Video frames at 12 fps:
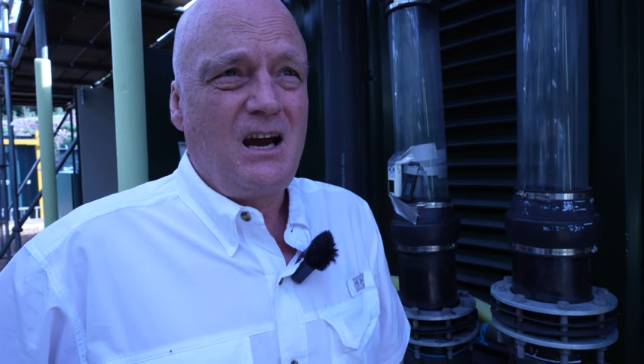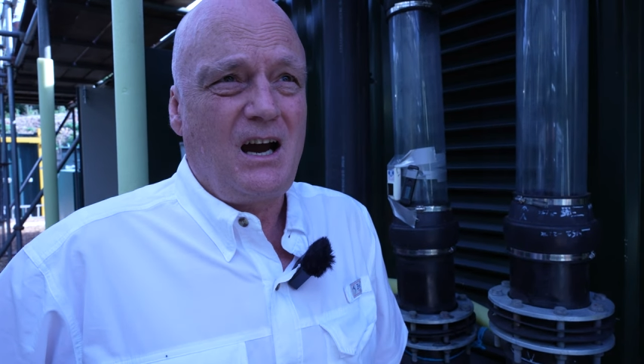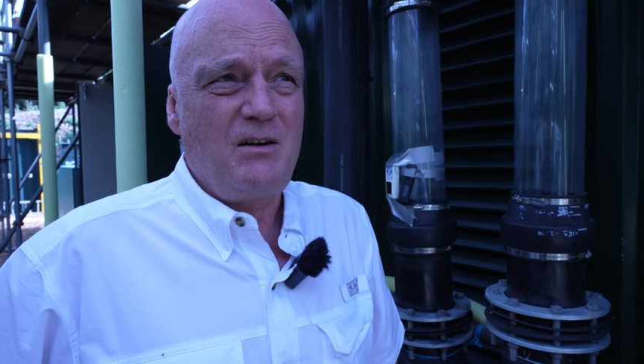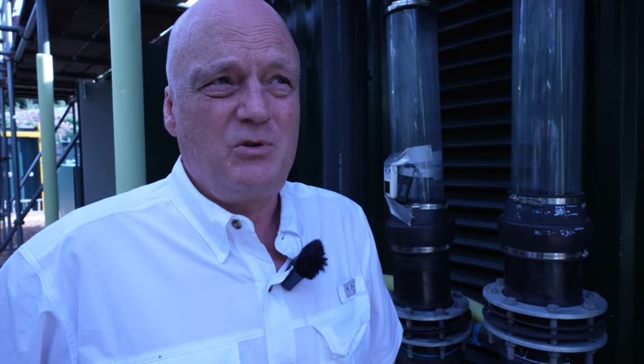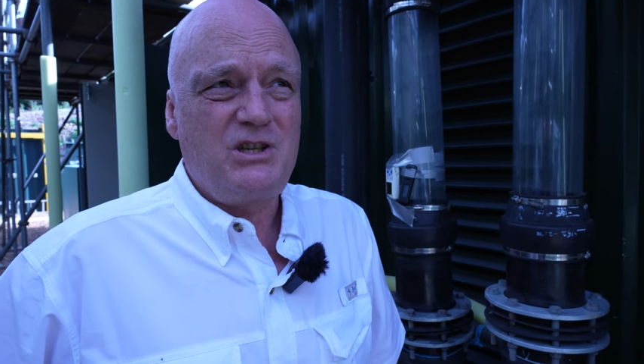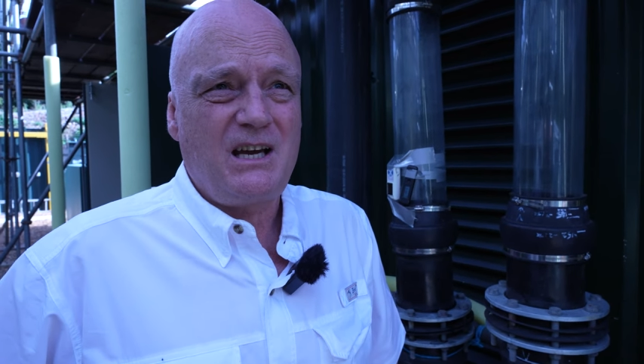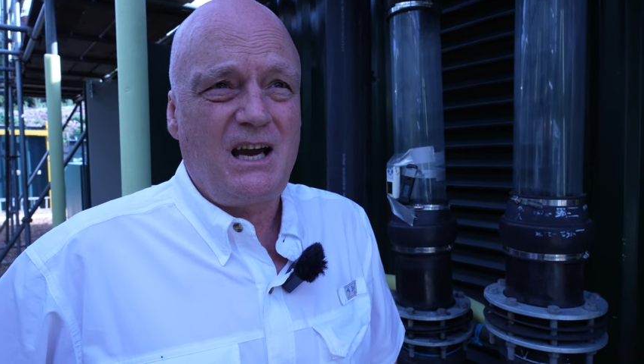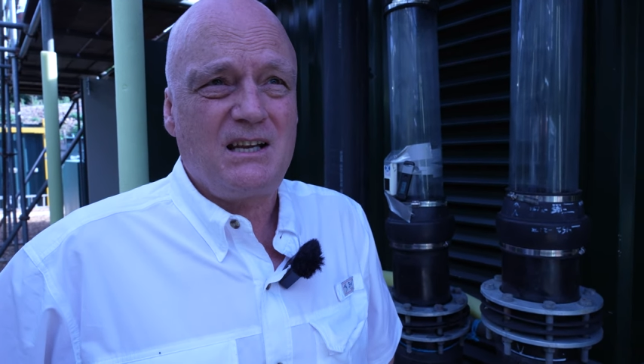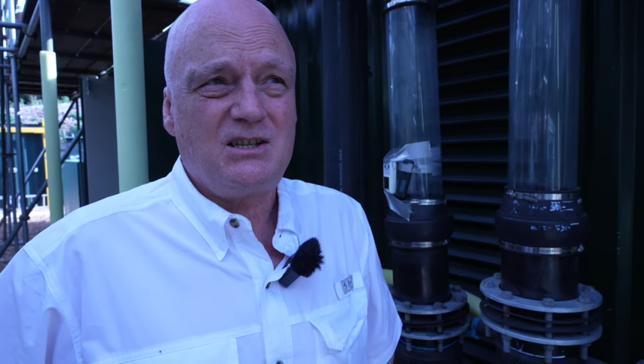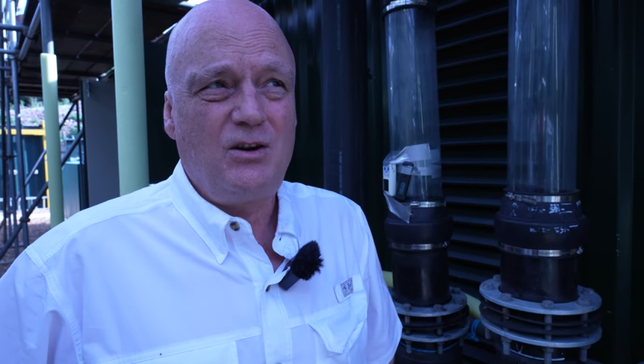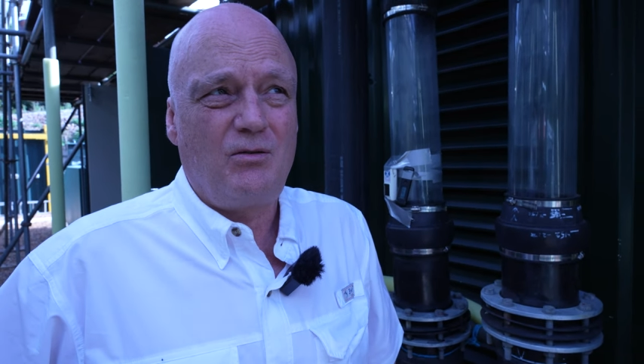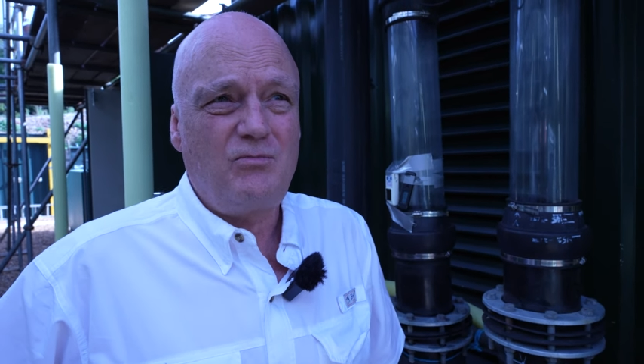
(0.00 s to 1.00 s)
I would say
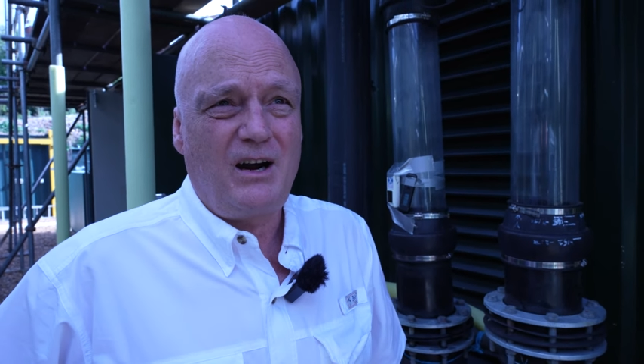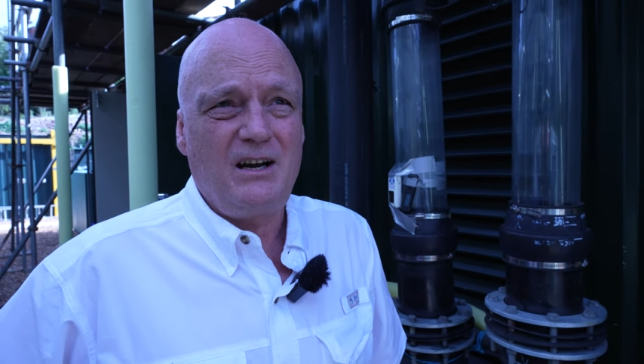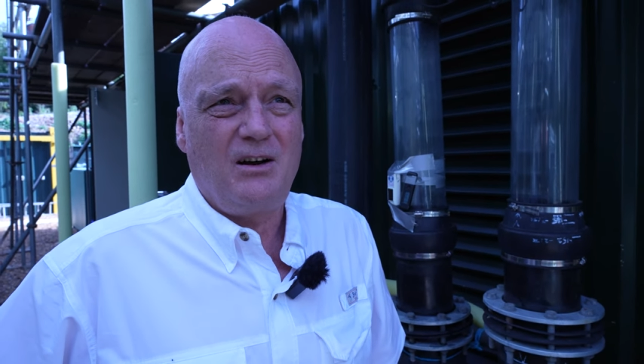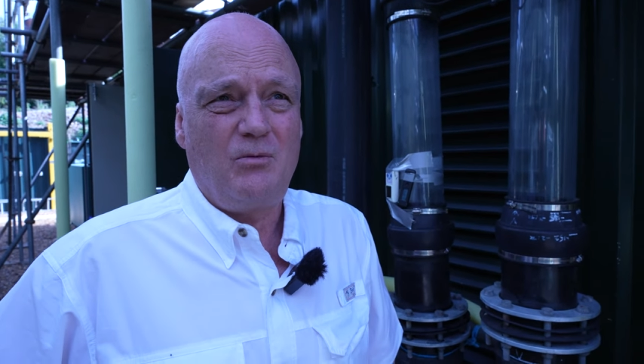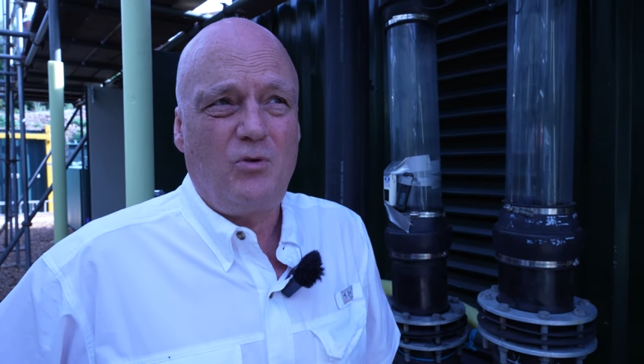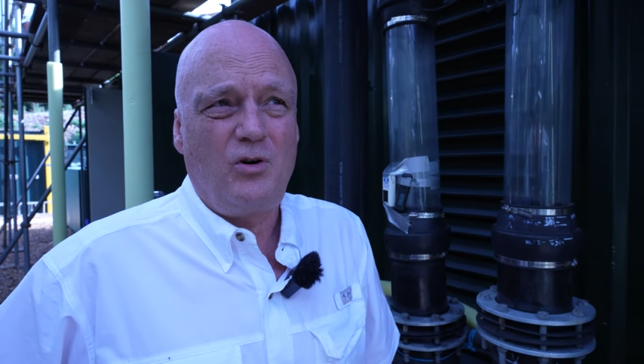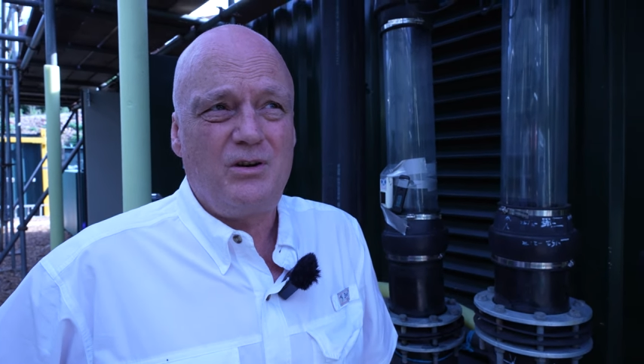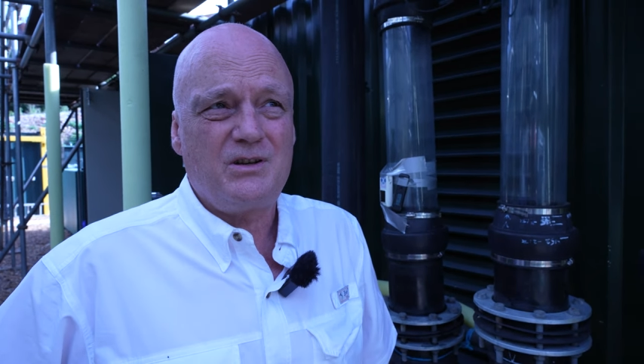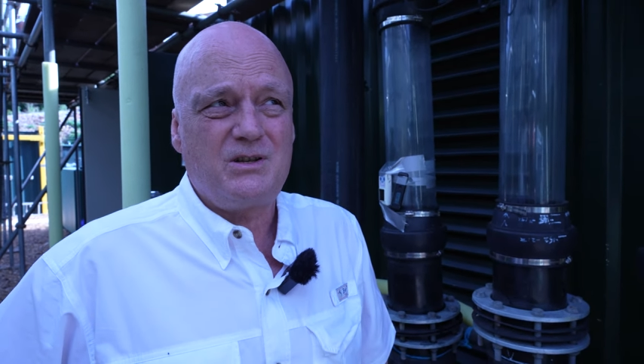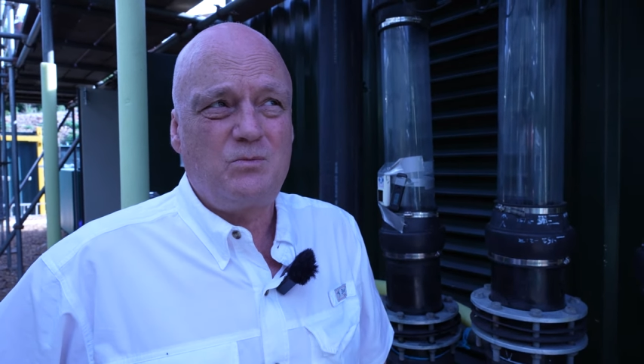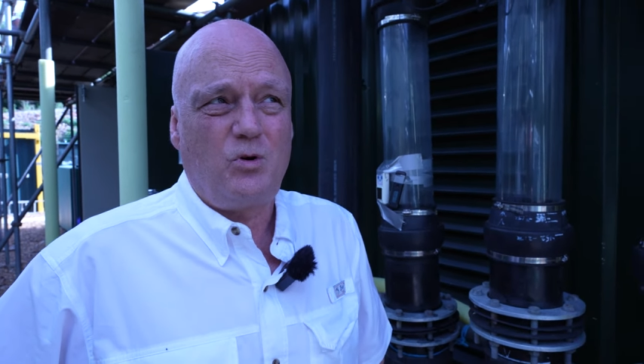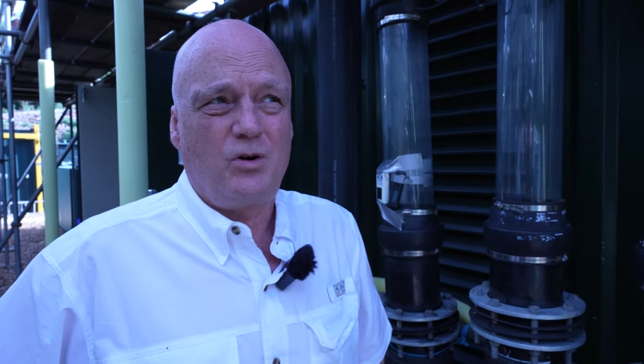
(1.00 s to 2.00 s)
it's not running on water.
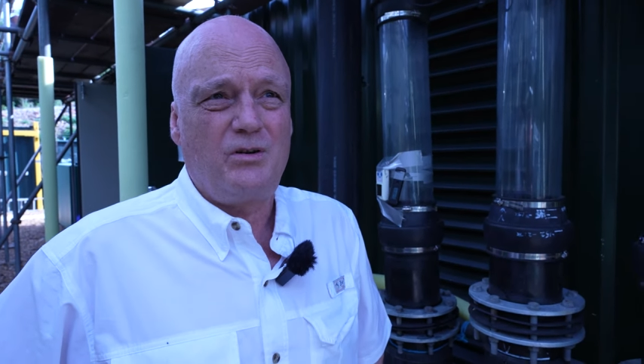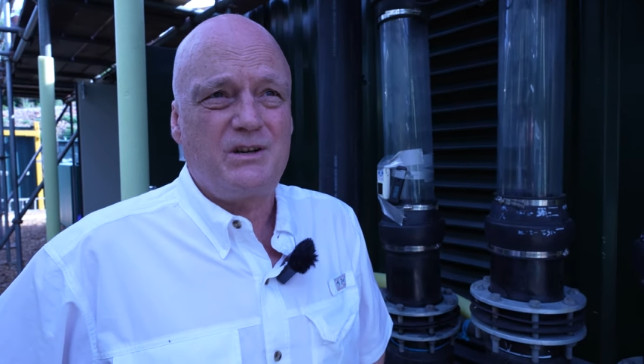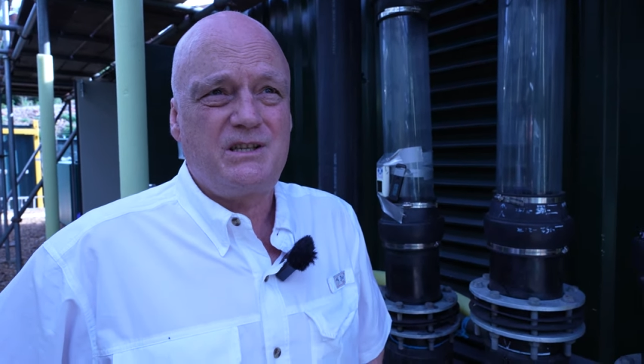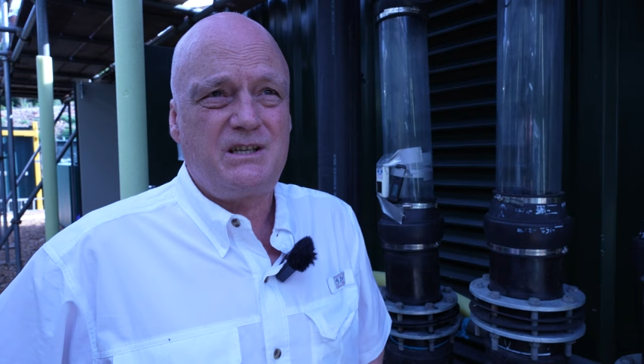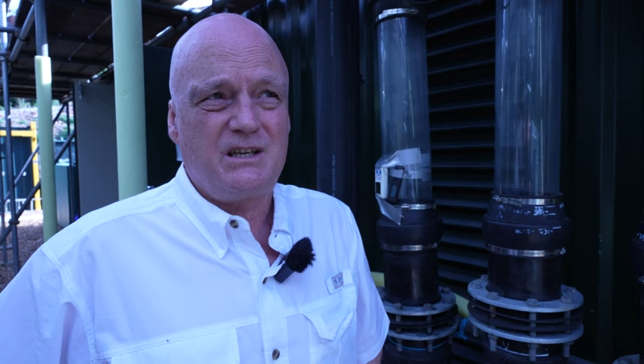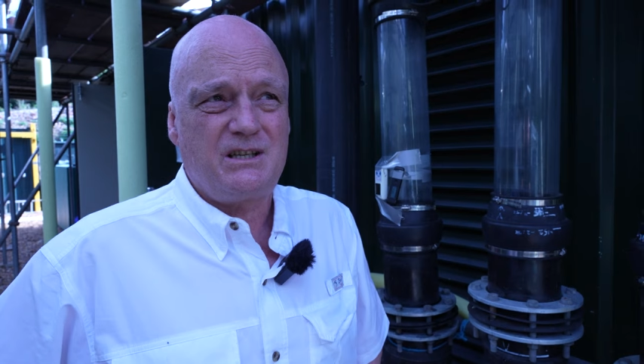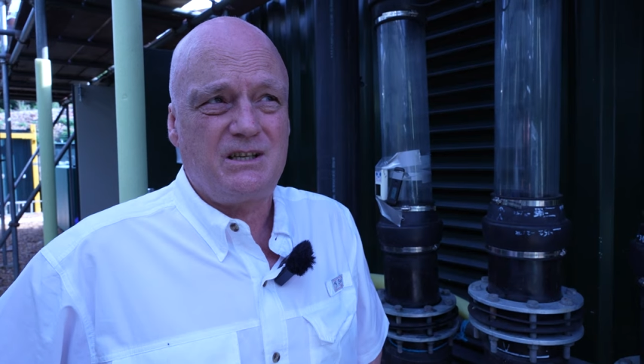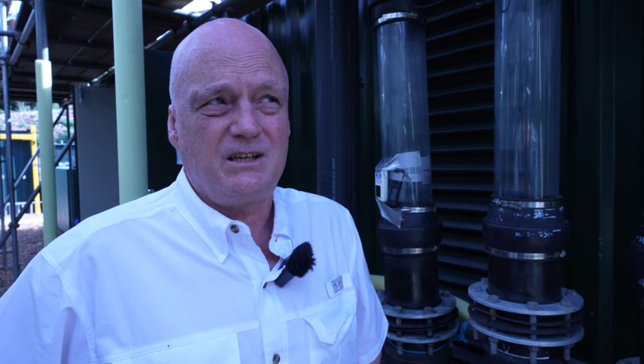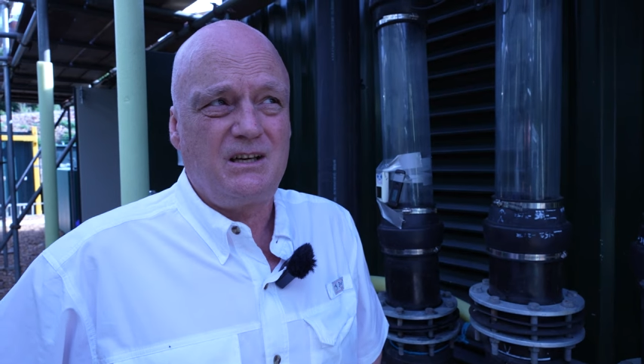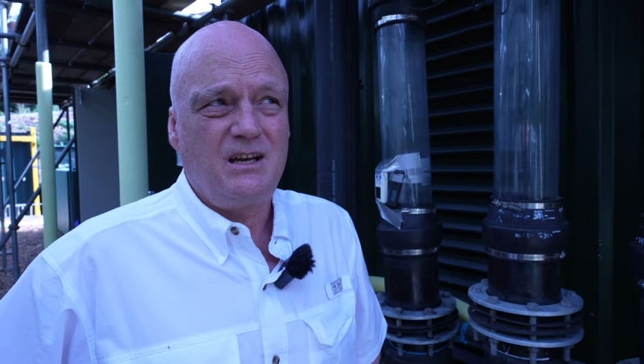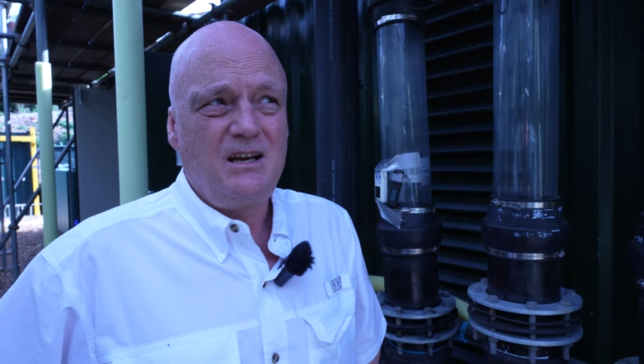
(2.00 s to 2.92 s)
It's water assisted,